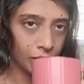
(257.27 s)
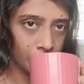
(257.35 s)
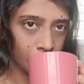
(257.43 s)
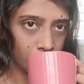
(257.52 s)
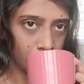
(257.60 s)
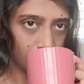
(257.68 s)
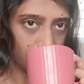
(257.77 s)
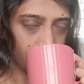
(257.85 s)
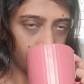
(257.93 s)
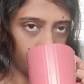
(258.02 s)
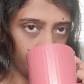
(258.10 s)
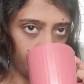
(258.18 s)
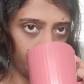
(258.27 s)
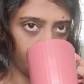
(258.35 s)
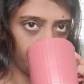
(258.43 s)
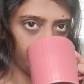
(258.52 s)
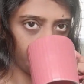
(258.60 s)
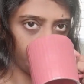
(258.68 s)

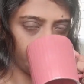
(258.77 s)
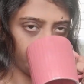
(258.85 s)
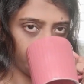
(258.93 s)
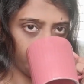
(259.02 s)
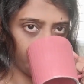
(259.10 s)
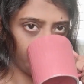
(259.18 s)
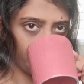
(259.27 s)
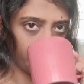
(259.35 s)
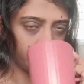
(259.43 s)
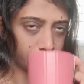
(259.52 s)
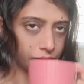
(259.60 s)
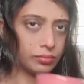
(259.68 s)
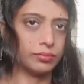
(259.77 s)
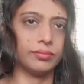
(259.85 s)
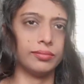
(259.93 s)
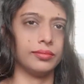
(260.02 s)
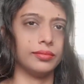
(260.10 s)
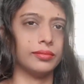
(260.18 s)

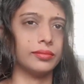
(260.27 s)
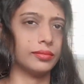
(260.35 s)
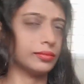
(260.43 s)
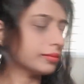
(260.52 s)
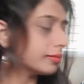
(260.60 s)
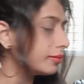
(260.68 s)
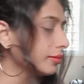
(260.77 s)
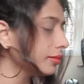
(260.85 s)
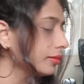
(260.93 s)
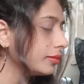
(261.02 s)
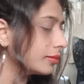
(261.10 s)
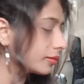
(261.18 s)
No one is speaking in this clip.